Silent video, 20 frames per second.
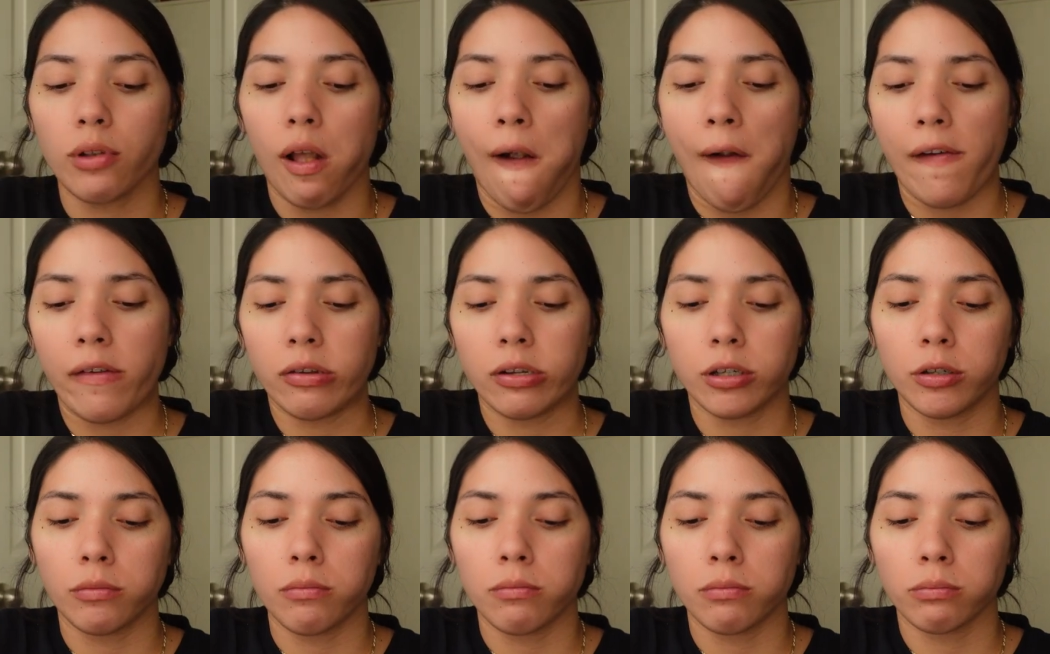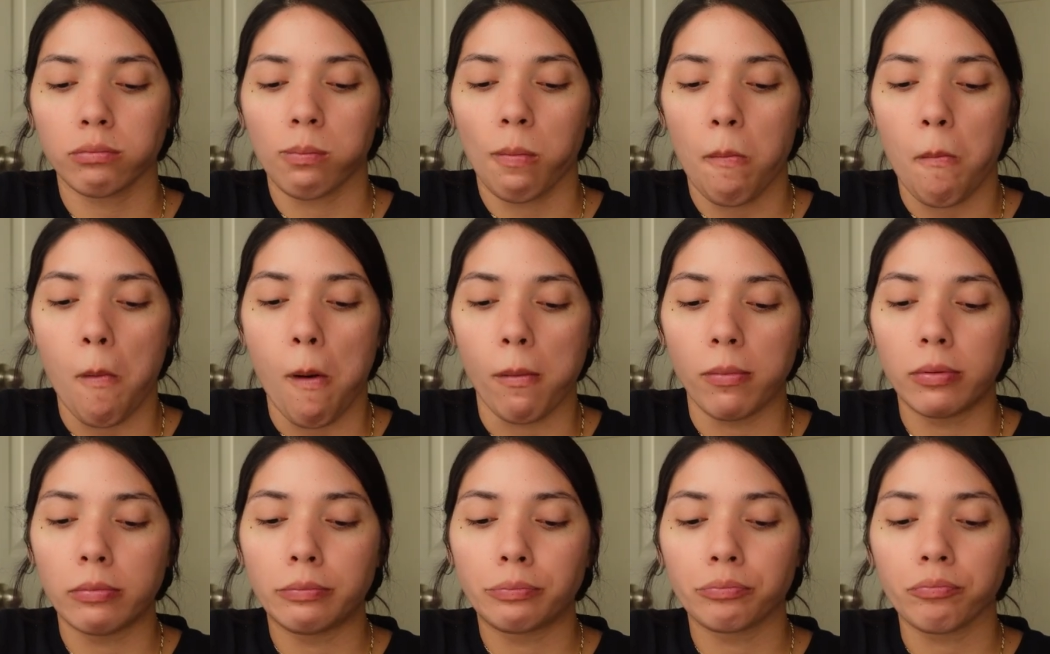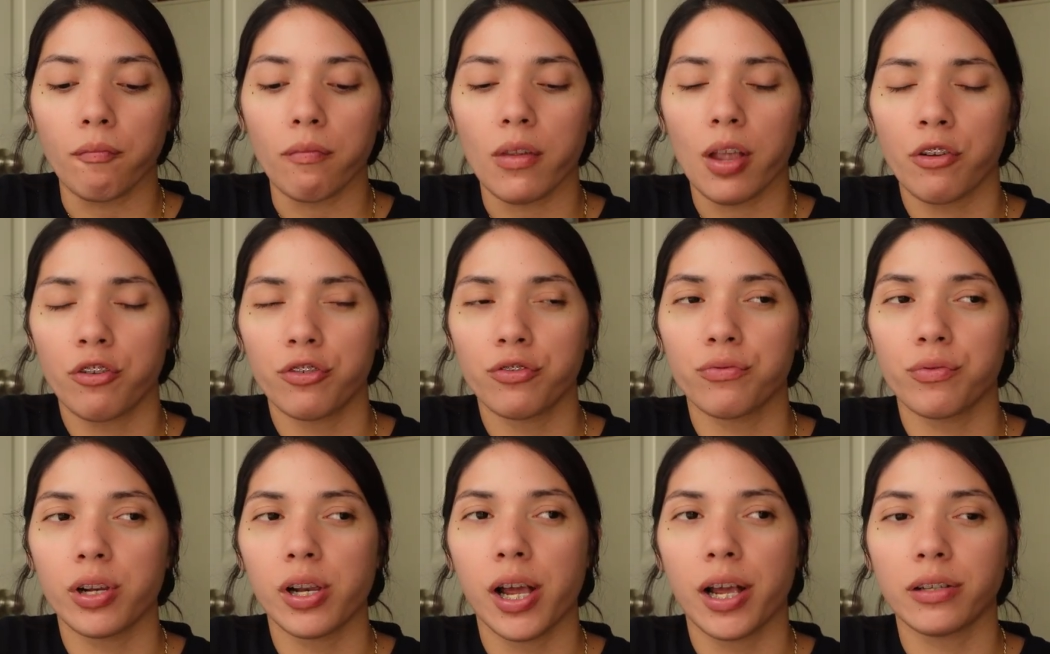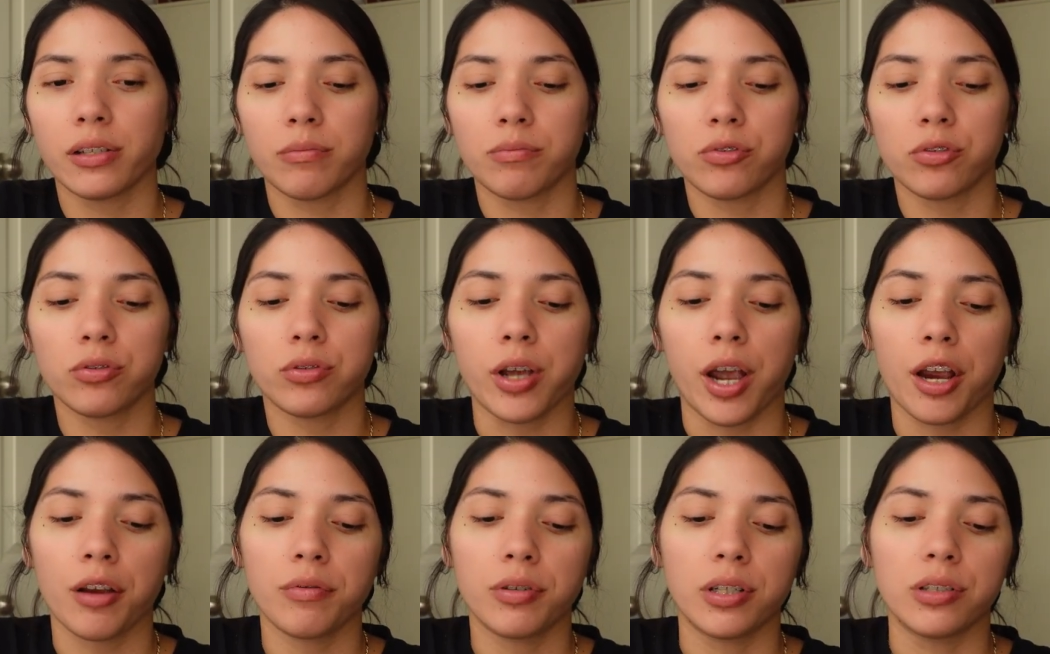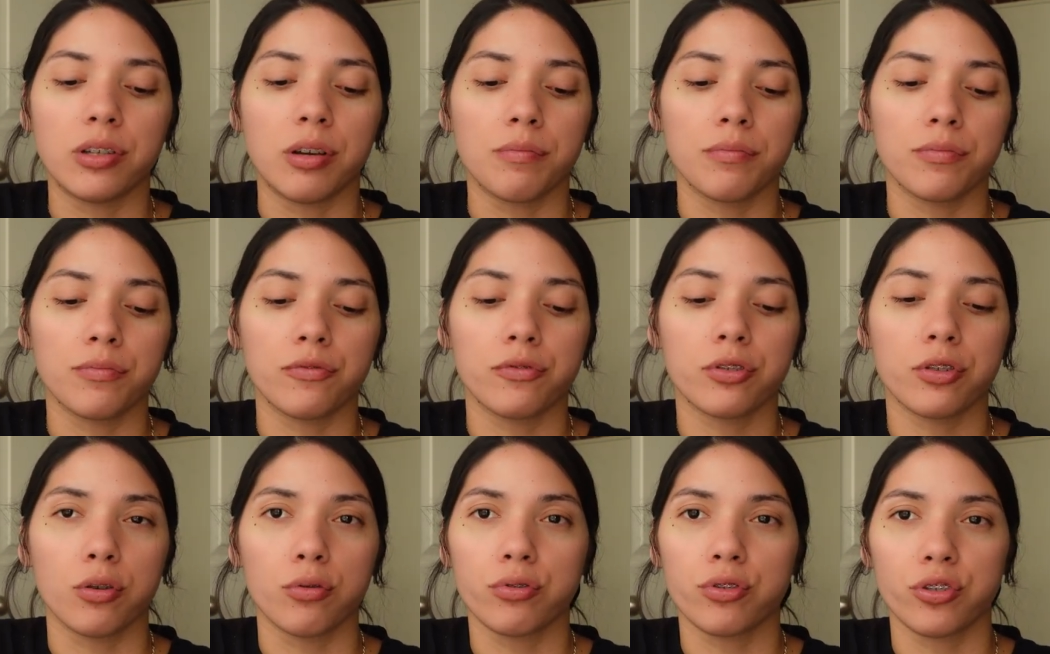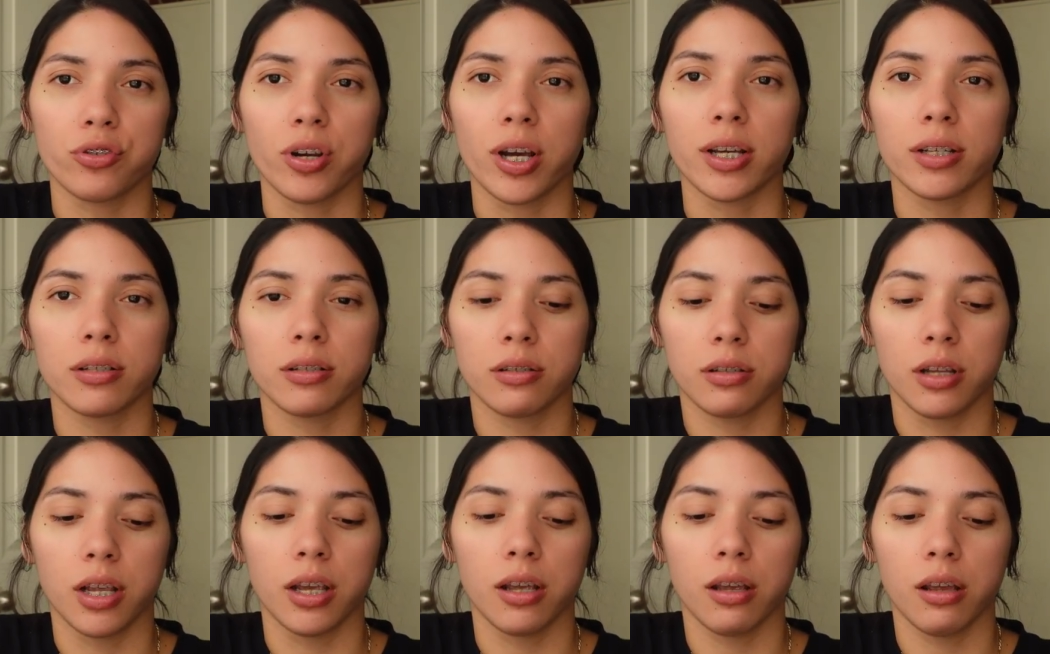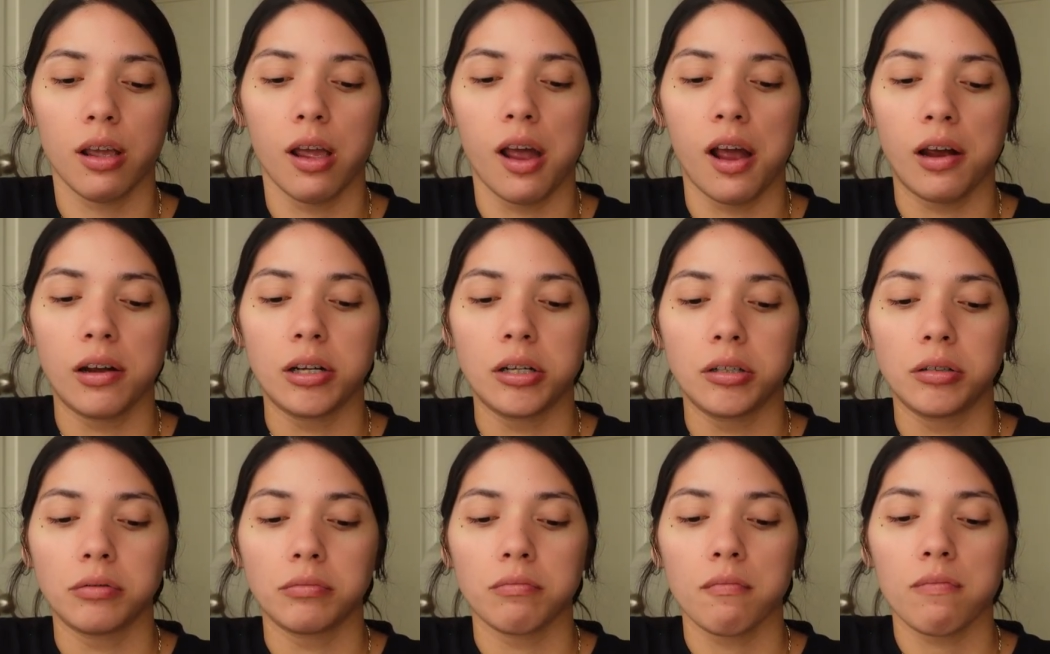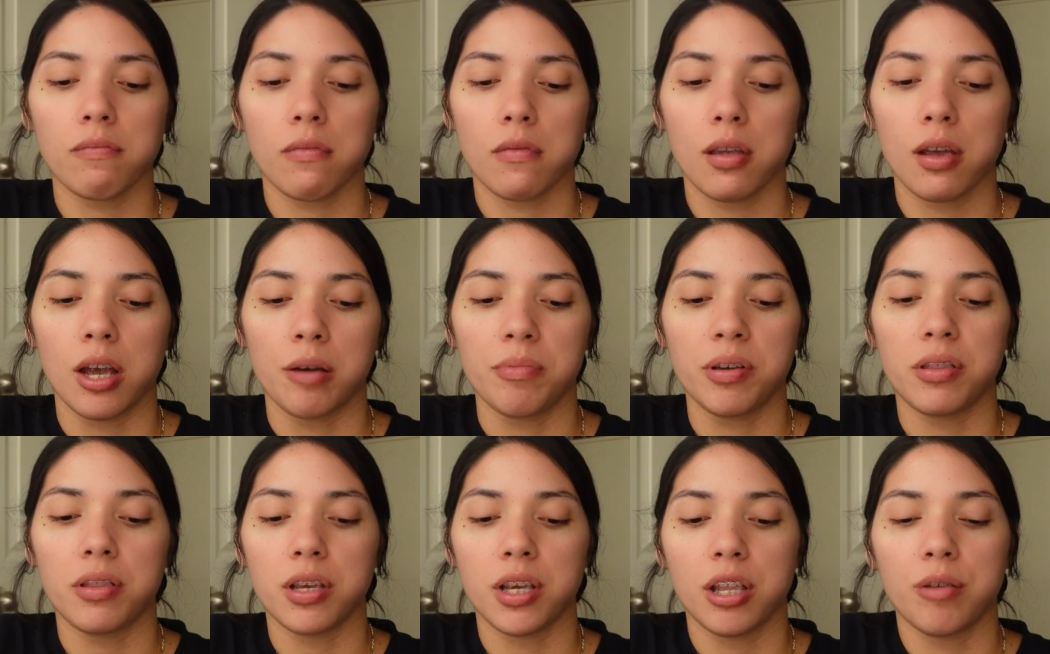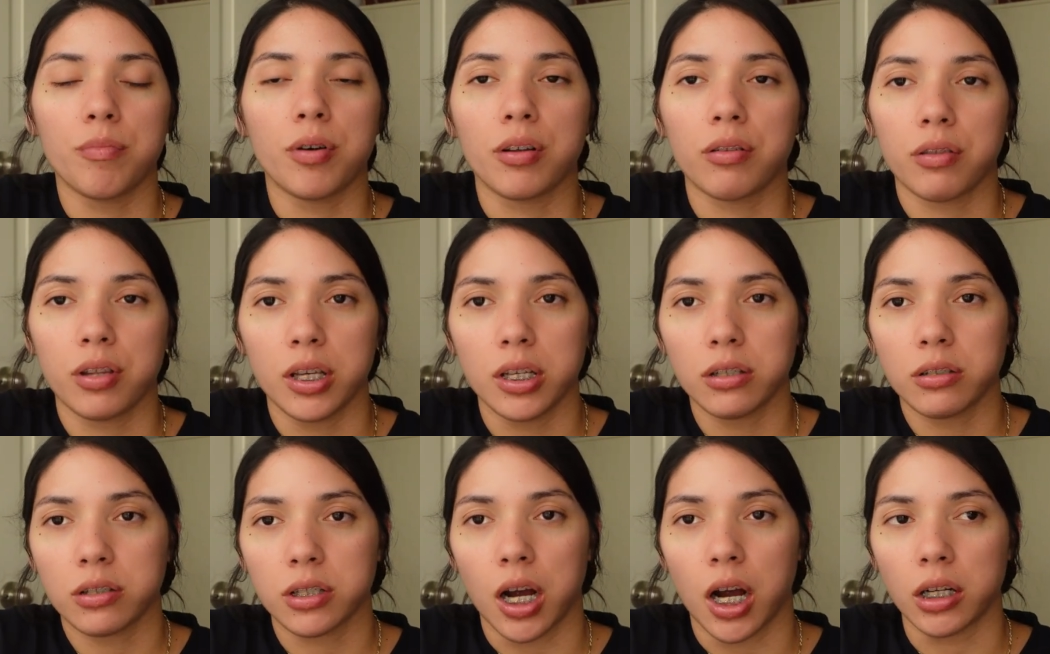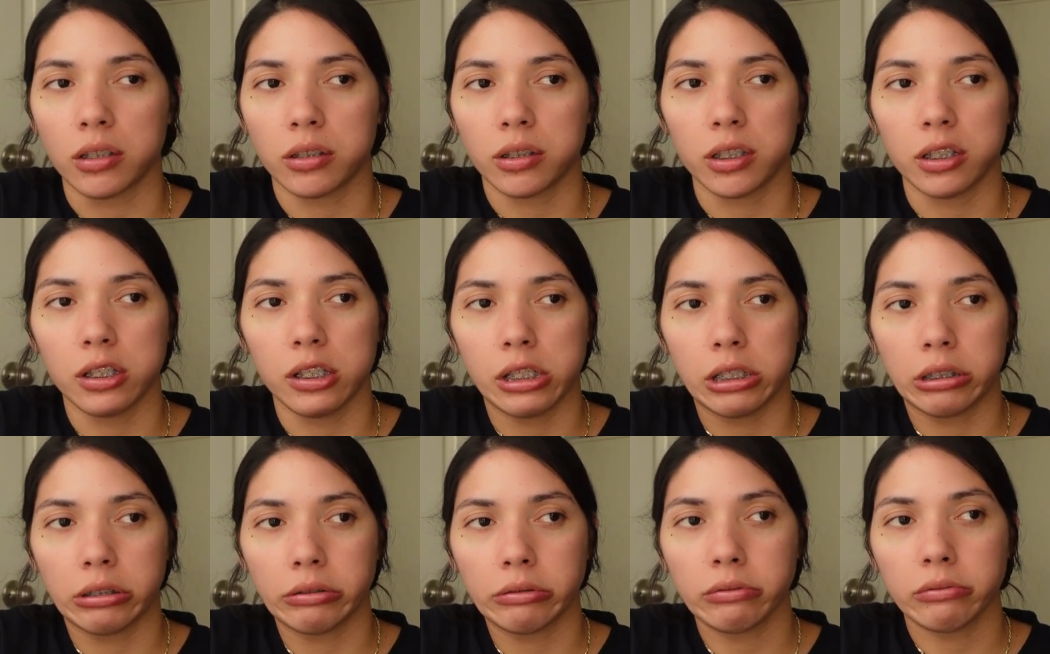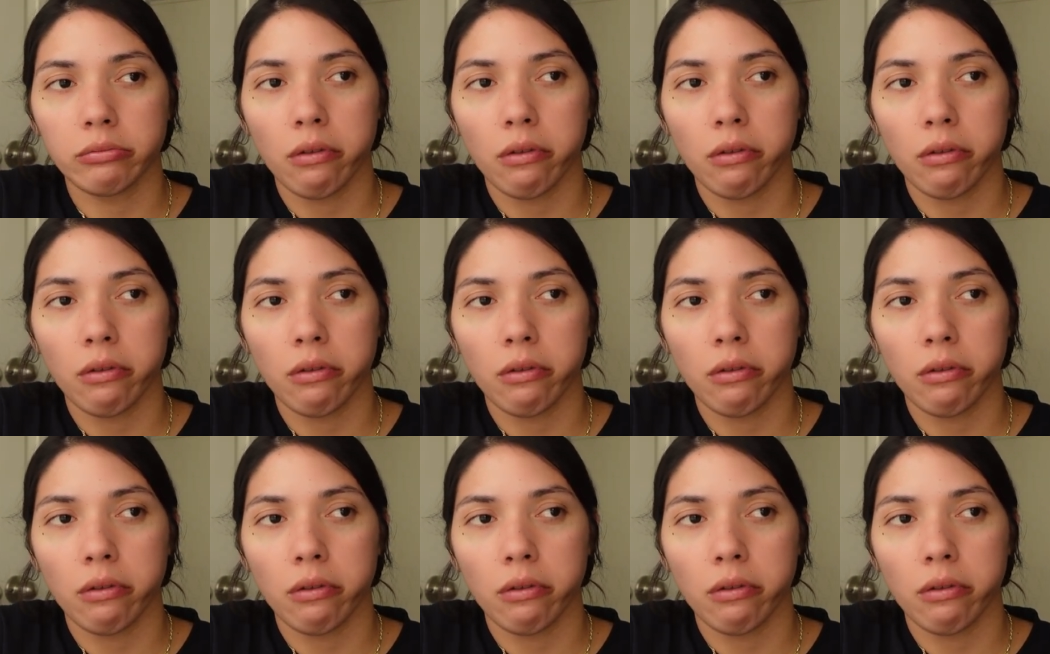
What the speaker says: And I just realized I'm so tired because I'm so stressed. Like, I'll be thinking about things constantly.